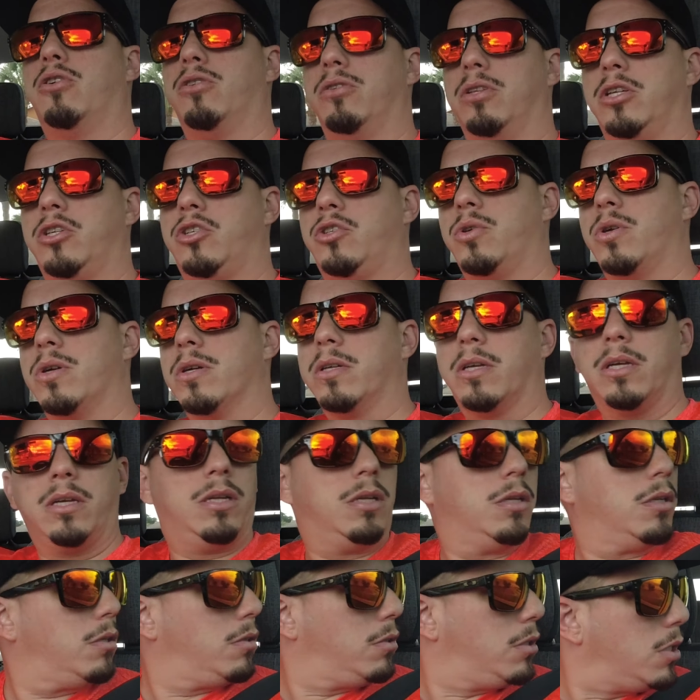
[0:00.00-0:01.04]
But on this truck,
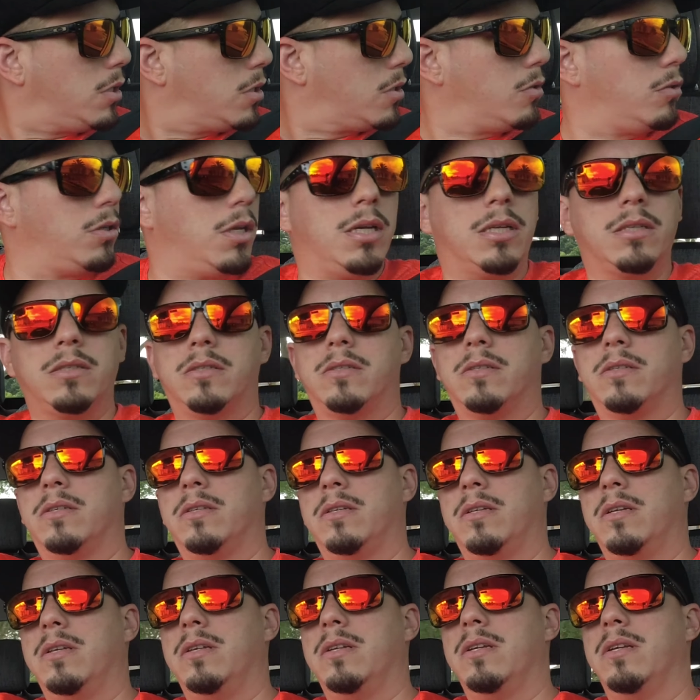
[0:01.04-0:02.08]
it disconnects.
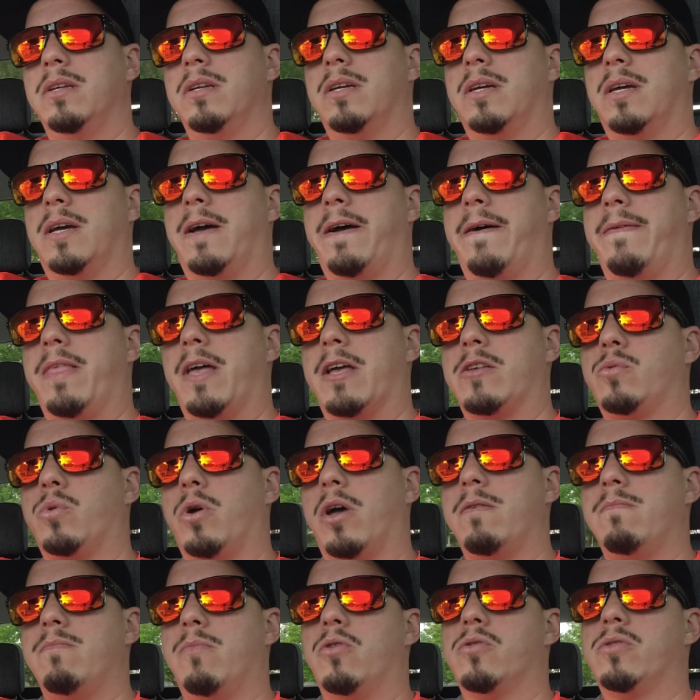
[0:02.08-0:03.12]
Uh, that's
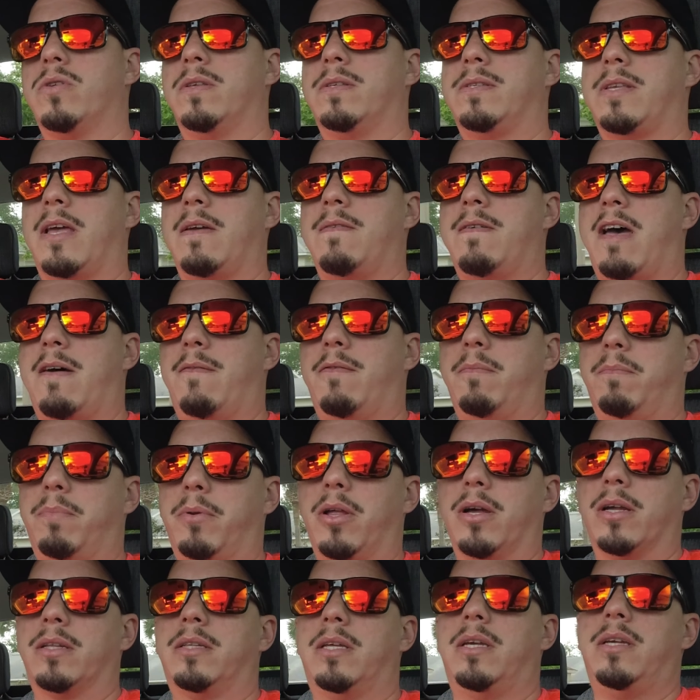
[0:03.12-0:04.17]
why most of the time I have it
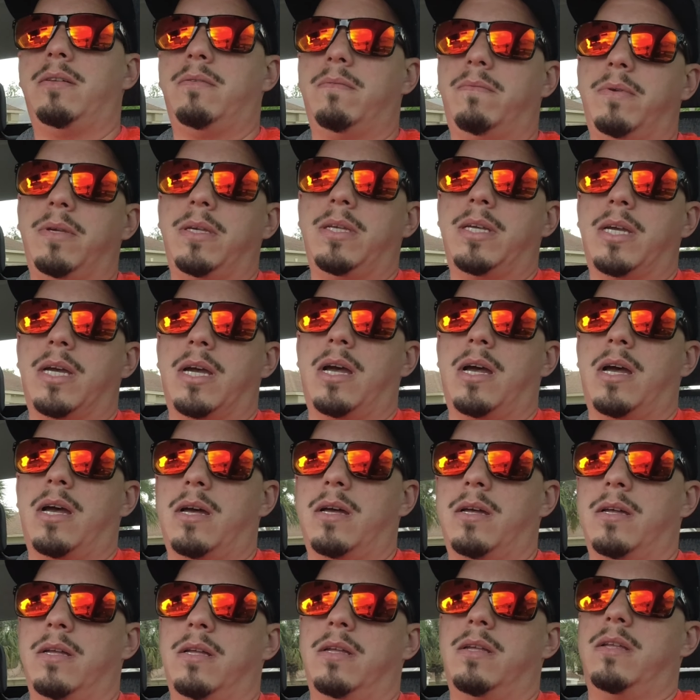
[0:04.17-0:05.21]
plugged in via
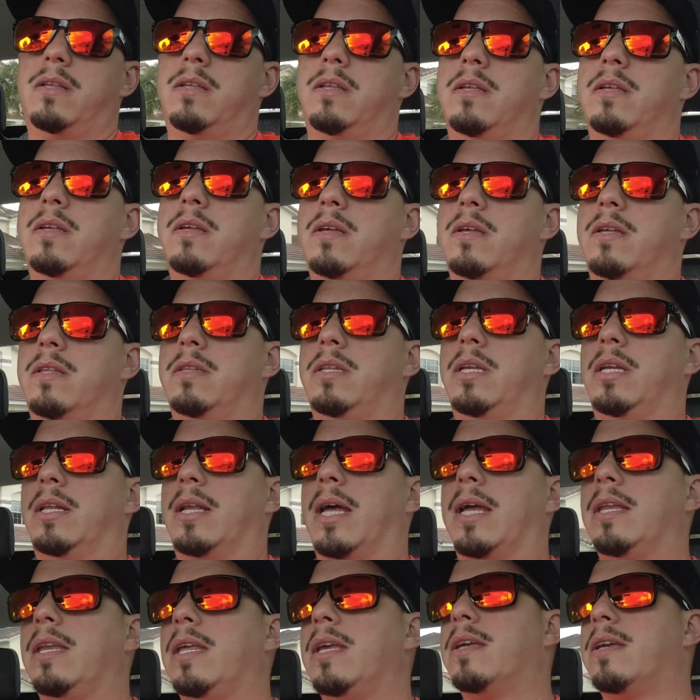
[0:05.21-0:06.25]
the
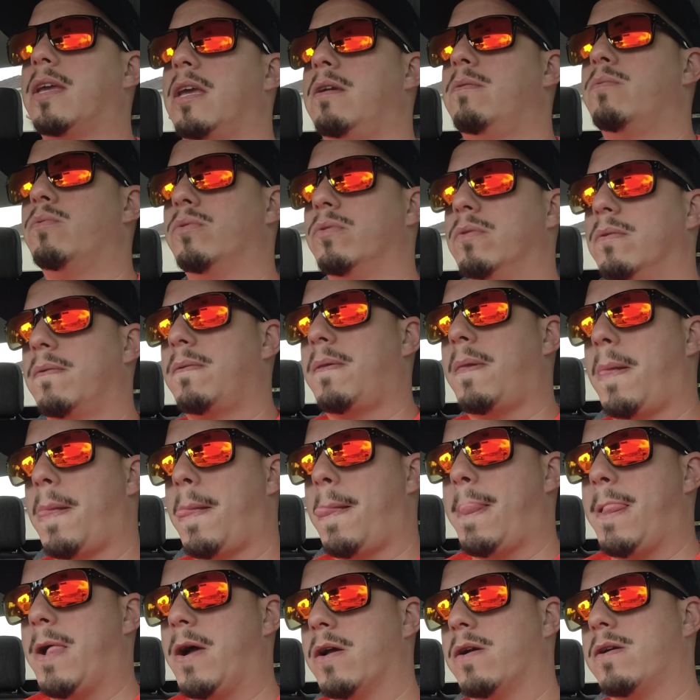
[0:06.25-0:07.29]
lightning cable
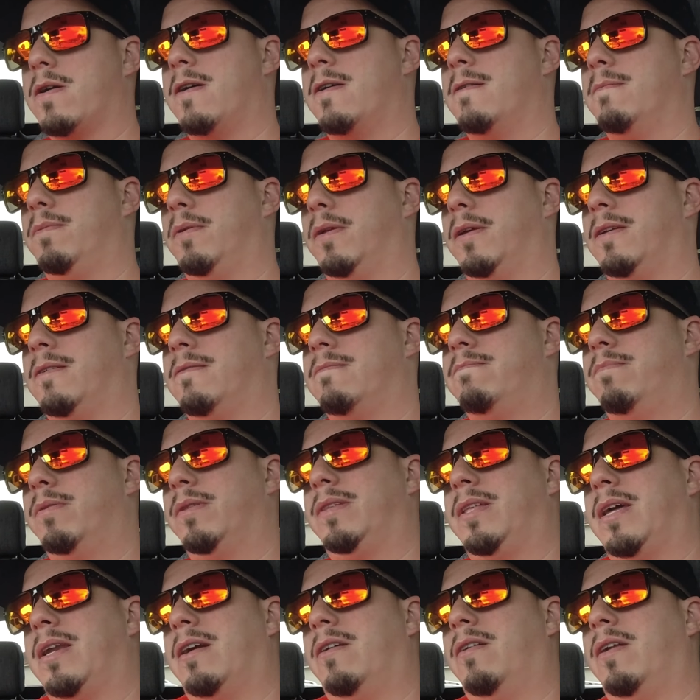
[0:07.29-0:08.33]
uh, CarPlay,
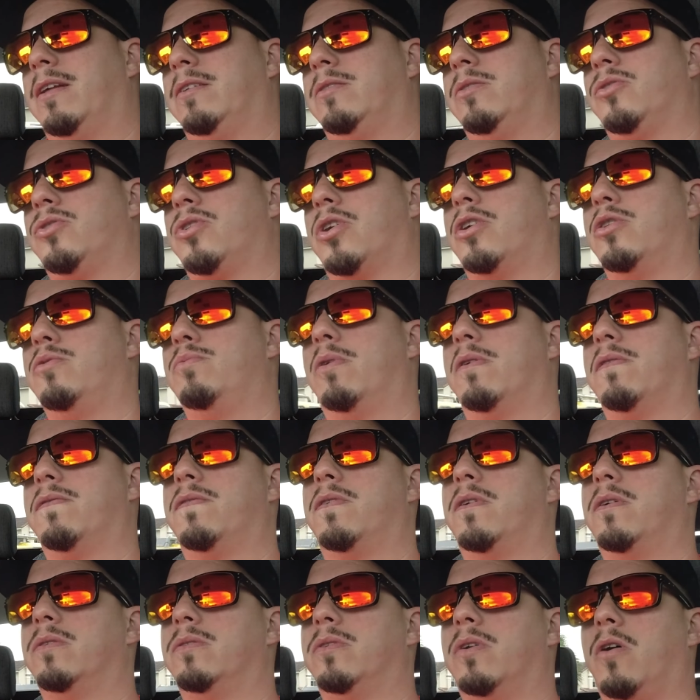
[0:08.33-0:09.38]
but then I like to charge my
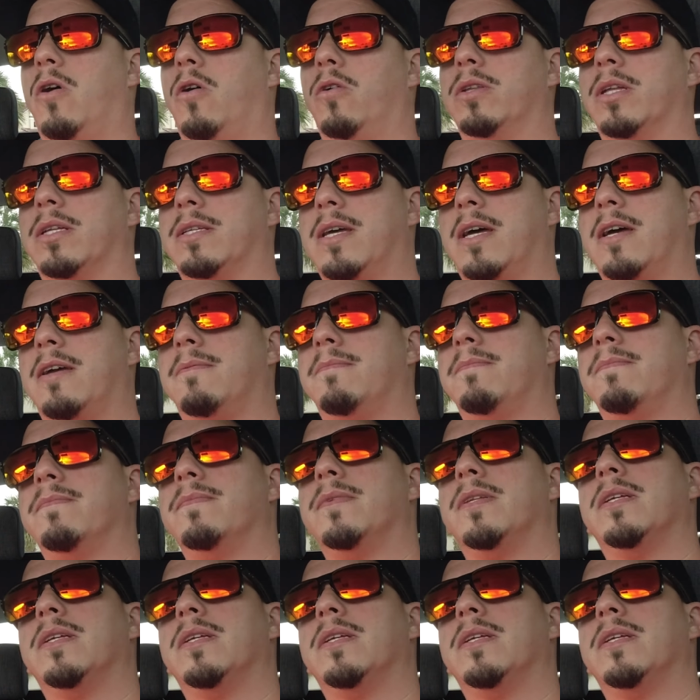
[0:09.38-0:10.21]
phone all the time.